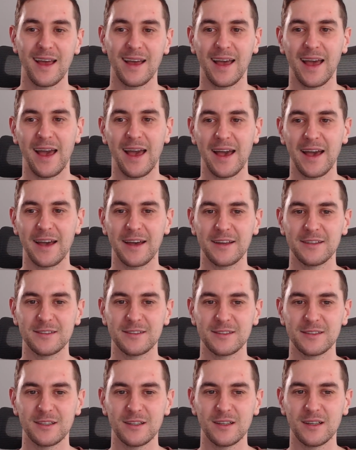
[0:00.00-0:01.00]

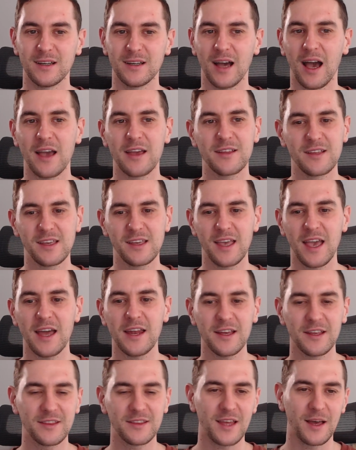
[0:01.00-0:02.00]
and I get
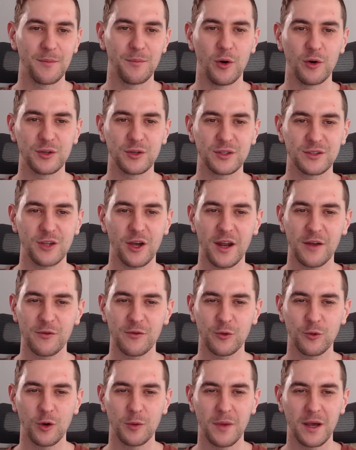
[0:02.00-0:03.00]
it that most not
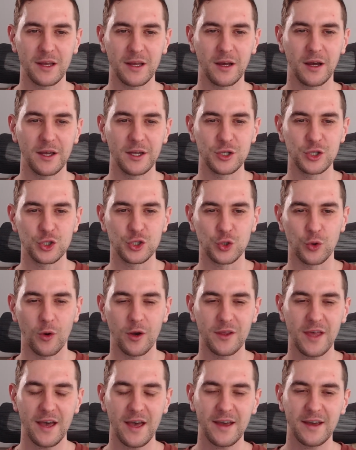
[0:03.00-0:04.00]
everyone might
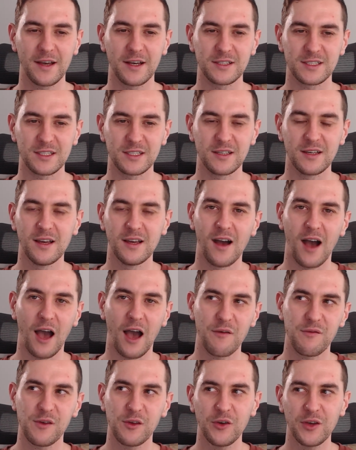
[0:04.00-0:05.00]
enjoy that because it. I
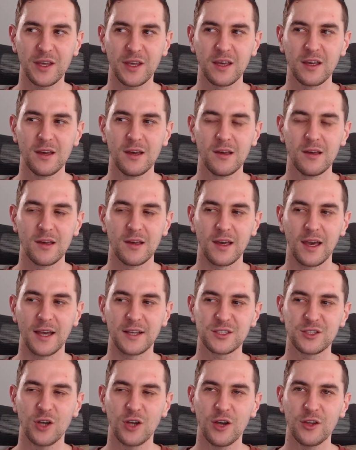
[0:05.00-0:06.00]
feel like
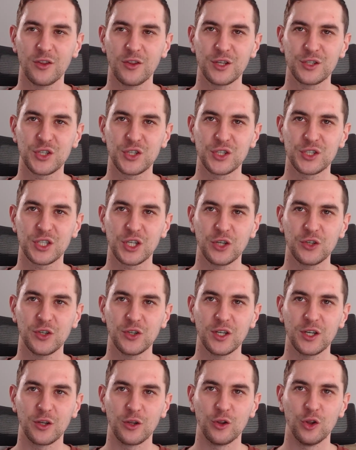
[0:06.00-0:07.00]
it's not
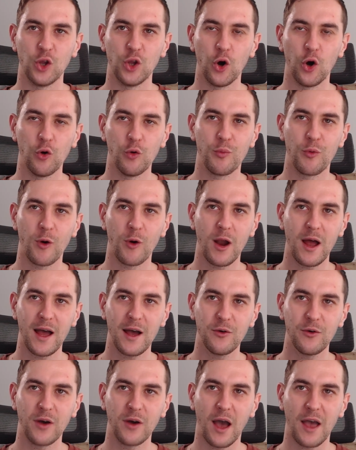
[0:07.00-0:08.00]
necessarily
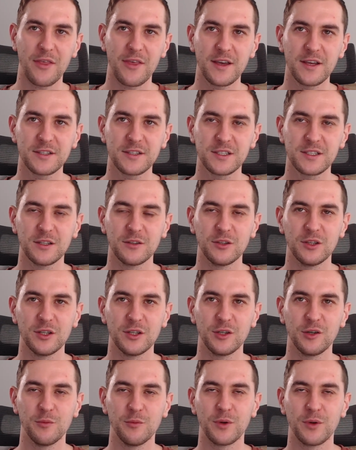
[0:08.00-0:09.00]
lowbrow. I think it's a
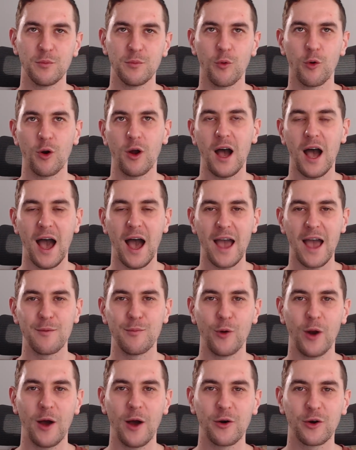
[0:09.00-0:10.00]
little bit more
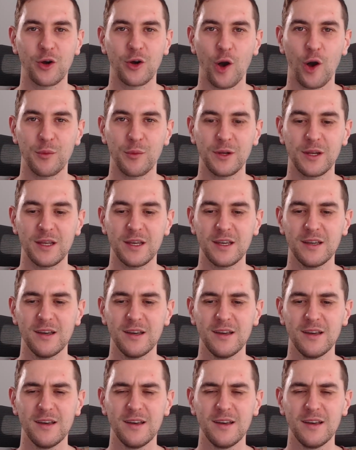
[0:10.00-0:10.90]
highbrow comedy.